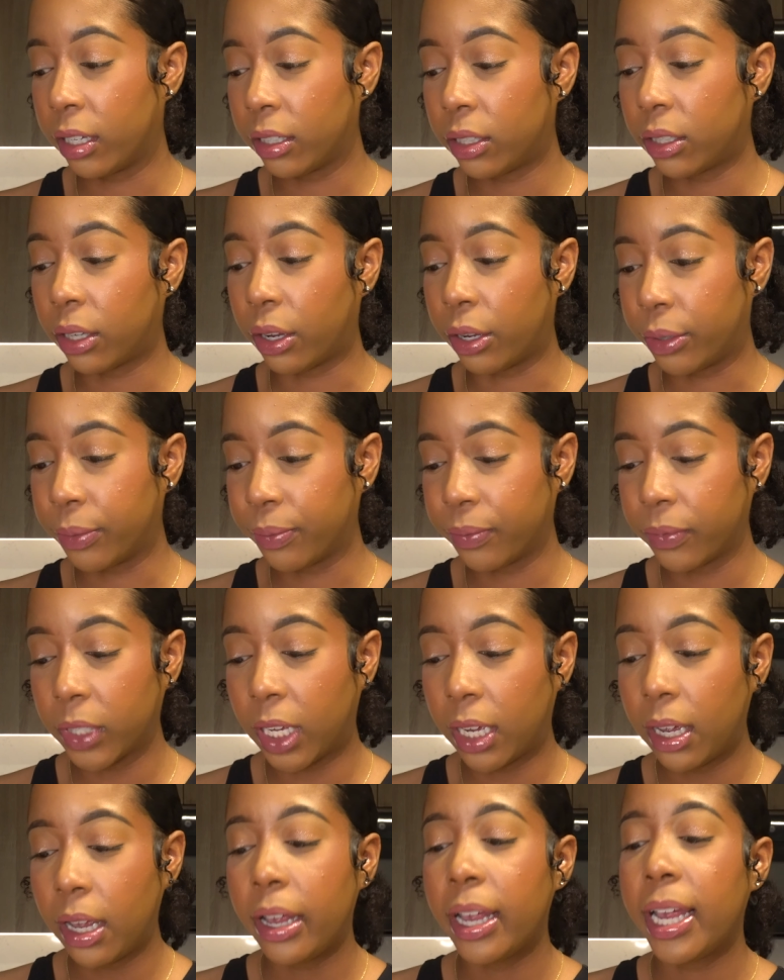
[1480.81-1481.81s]
So
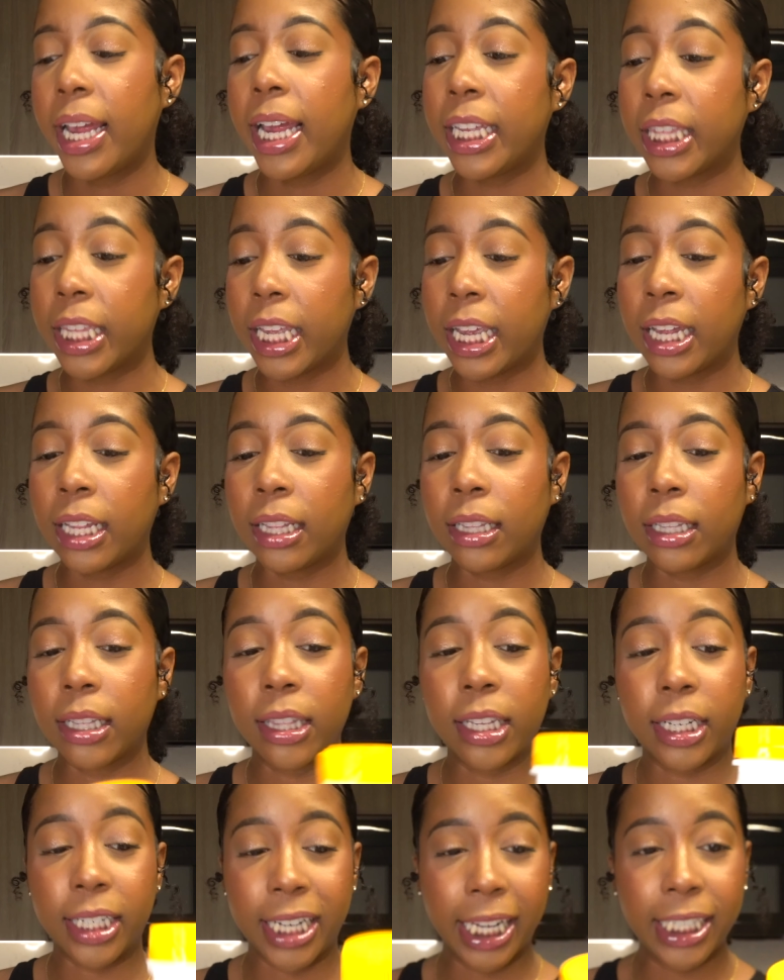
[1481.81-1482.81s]
And then
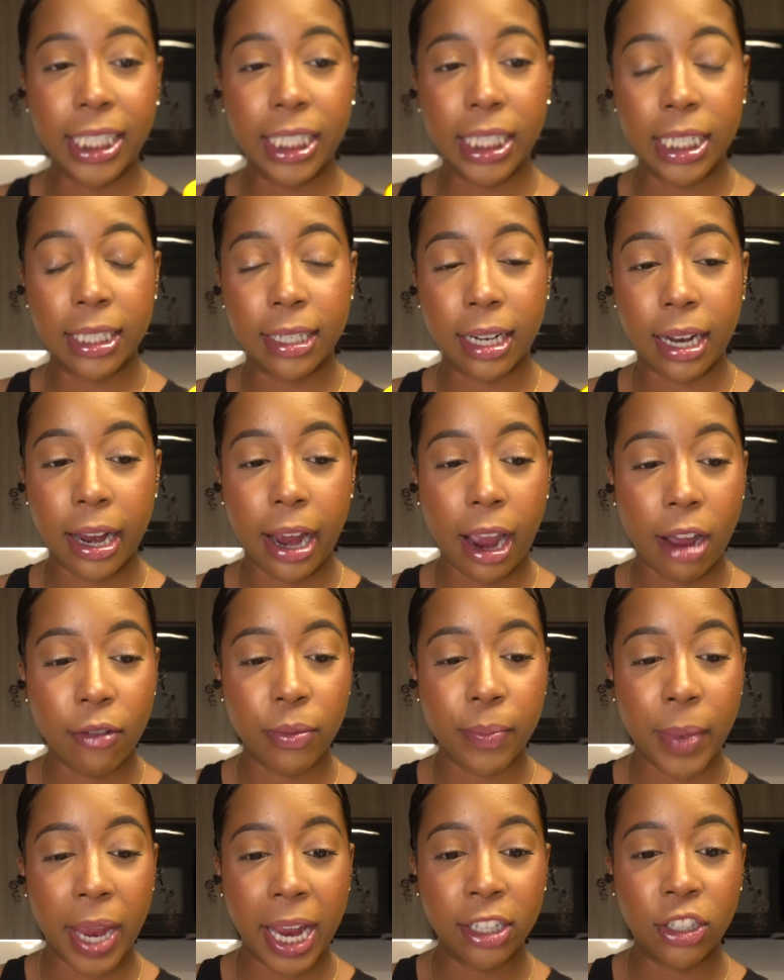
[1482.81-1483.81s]
the next thing that I got
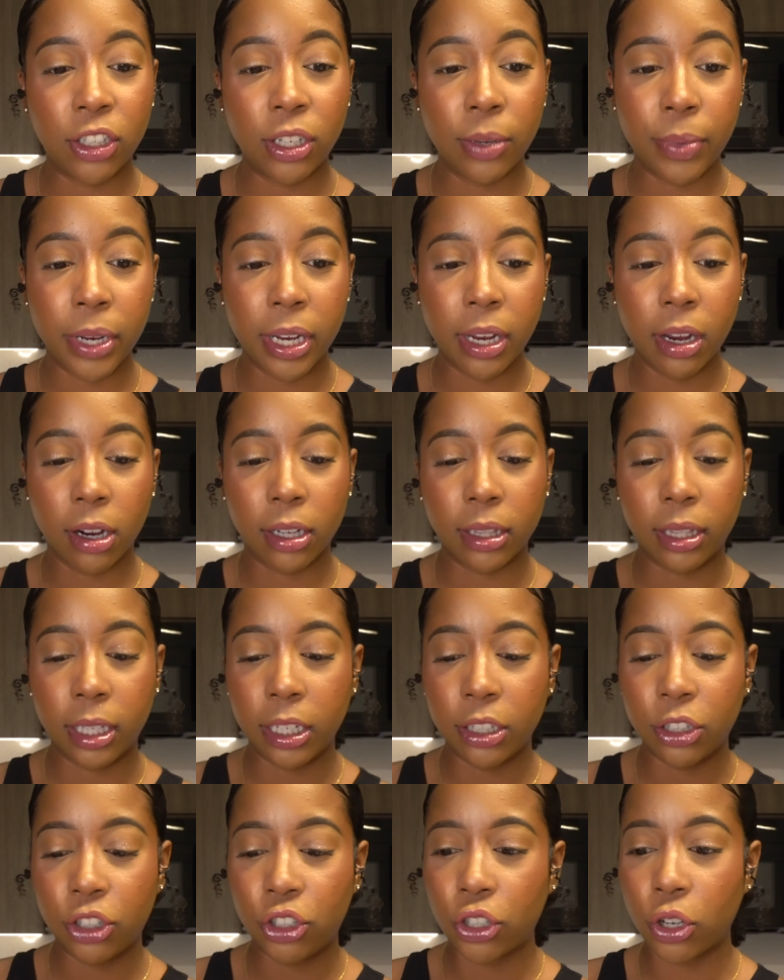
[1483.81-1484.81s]
from HEB are
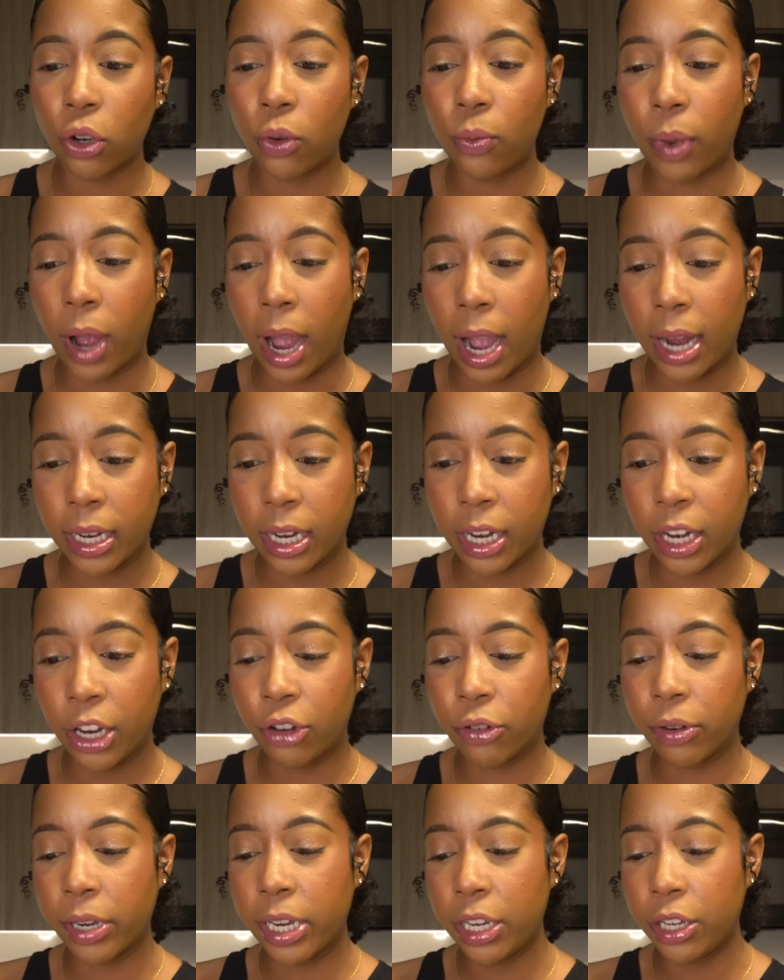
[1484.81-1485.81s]
these Chobani
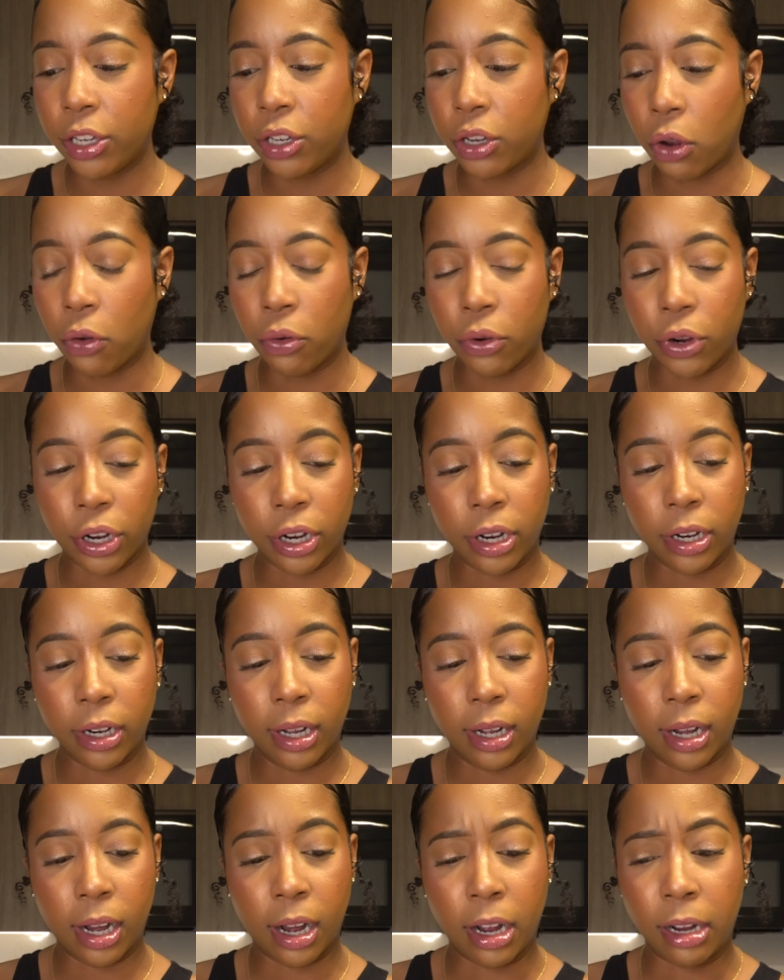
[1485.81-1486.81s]
Greek
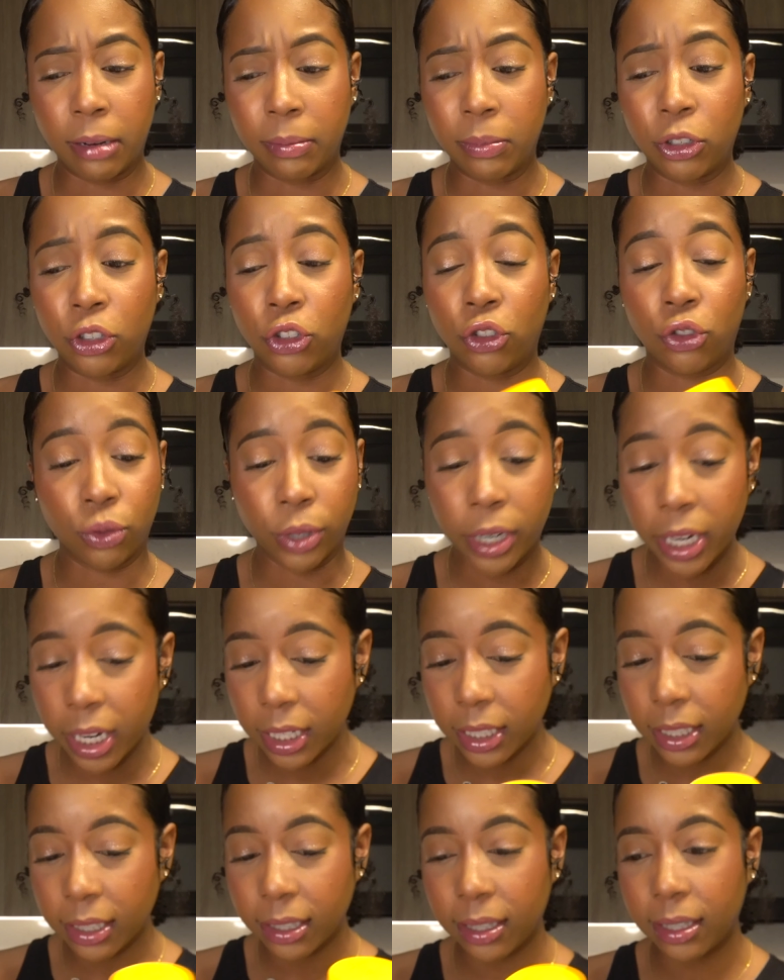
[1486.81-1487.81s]
yogurt
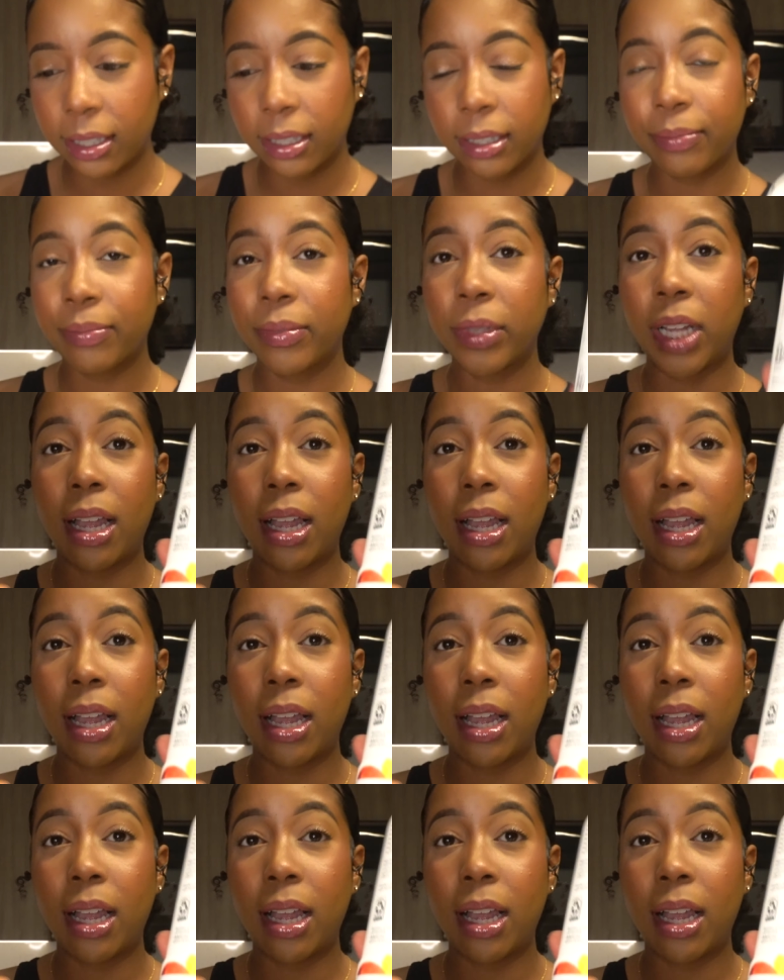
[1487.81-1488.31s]
drinks.